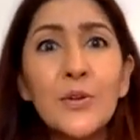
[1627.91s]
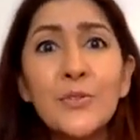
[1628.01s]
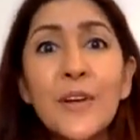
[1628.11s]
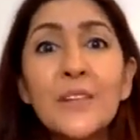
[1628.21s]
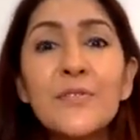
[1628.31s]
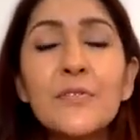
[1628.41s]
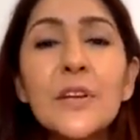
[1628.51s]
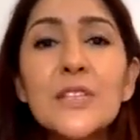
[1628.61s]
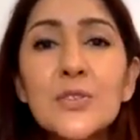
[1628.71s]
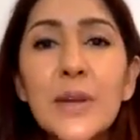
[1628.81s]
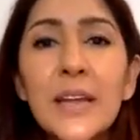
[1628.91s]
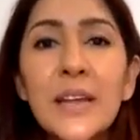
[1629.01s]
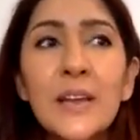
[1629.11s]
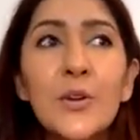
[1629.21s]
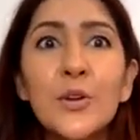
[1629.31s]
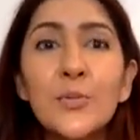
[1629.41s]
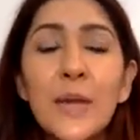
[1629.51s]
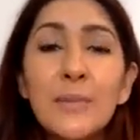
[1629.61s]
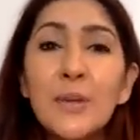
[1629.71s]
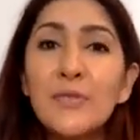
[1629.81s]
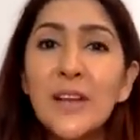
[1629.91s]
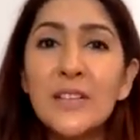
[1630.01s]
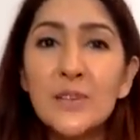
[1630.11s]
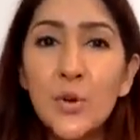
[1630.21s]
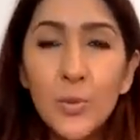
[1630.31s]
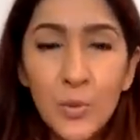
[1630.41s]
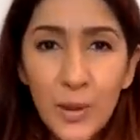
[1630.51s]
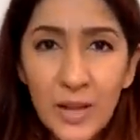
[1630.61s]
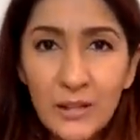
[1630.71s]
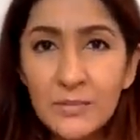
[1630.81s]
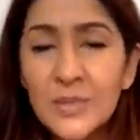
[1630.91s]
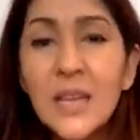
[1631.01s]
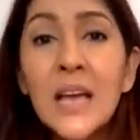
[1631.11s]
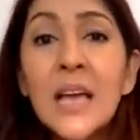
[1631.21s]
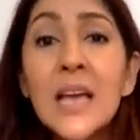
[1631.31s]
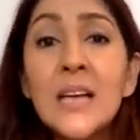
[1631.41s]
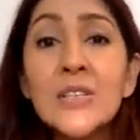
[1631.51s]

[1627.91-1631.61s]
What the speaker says: or you felt frustrated, or maybe you felt overwhelmed.